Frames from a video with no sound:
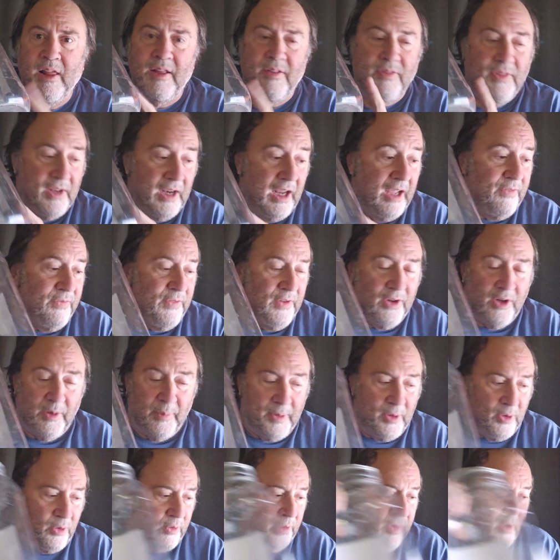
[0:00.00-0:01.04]
that I found on
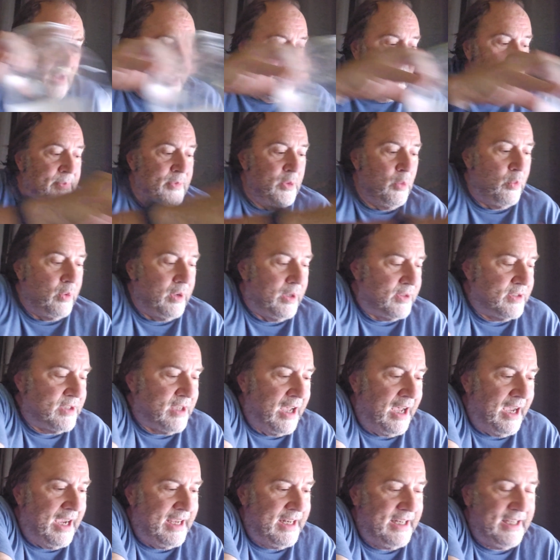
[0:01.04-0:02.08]
my own when I was
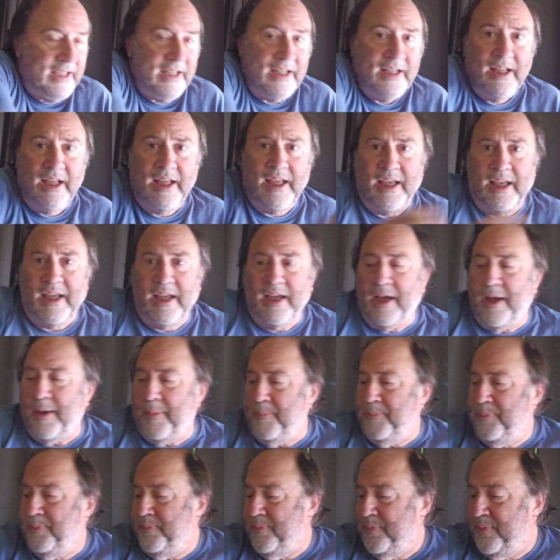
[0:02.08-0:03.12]
hiding
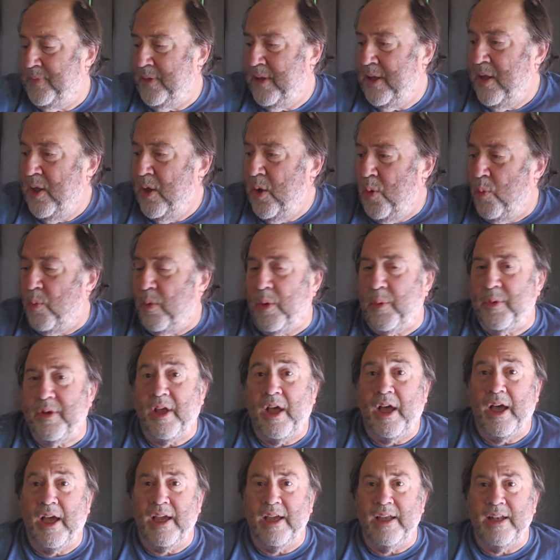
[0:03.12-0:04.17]
when I went to
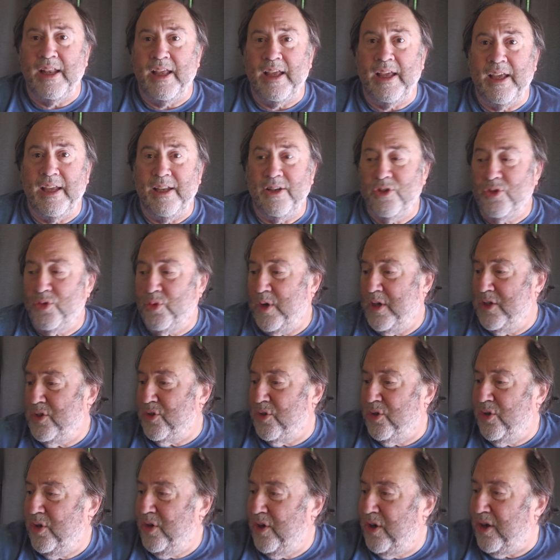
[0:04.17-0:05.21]
hide a
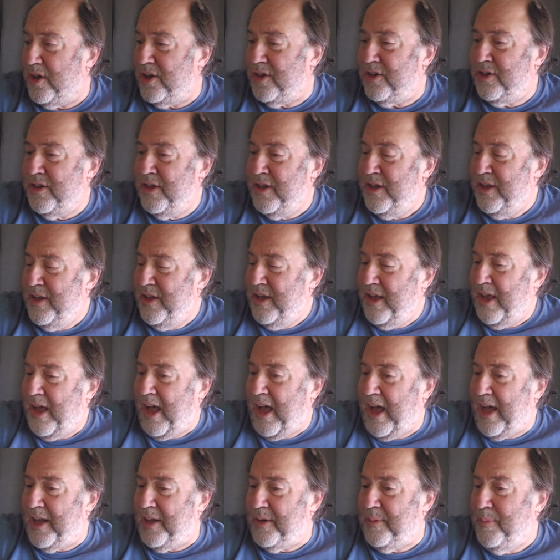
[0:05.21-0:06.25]
treasure hunt
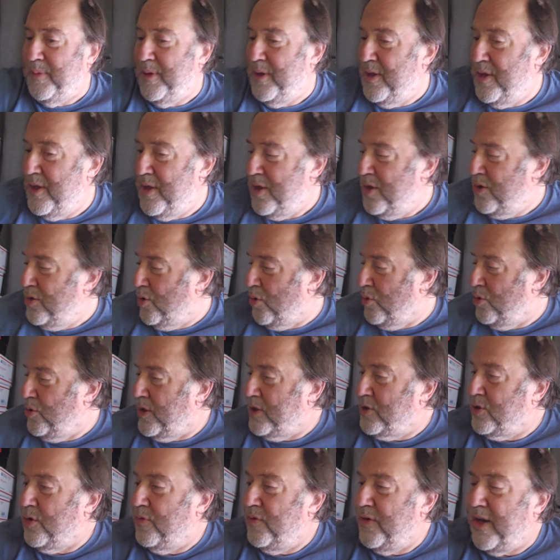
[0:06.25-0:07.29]
item. No, you
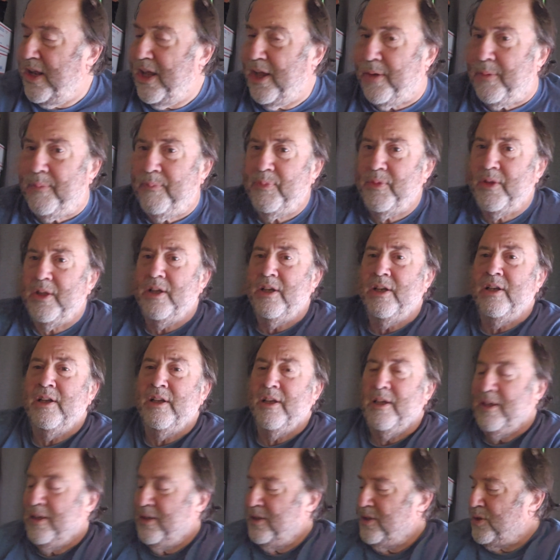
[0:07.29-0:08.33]
go over there.
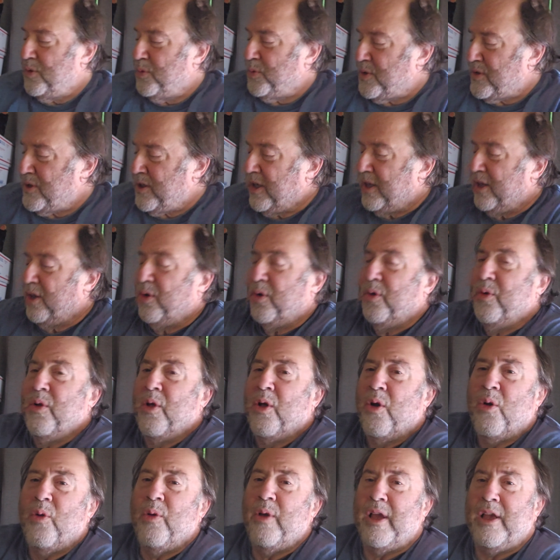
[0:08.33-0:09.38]
She wants to say hello.
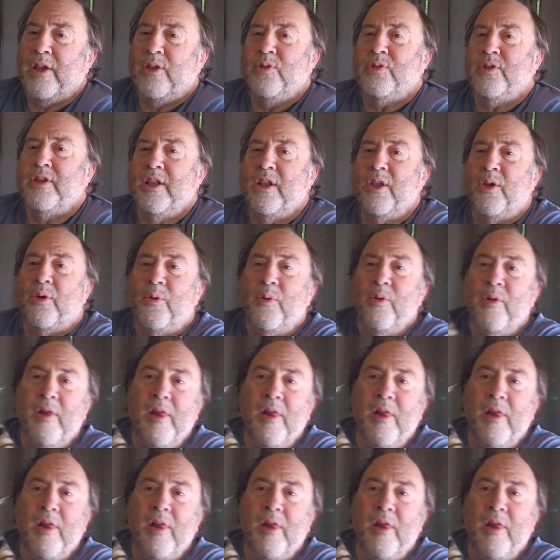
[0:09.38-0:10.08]
Okay, you say hello.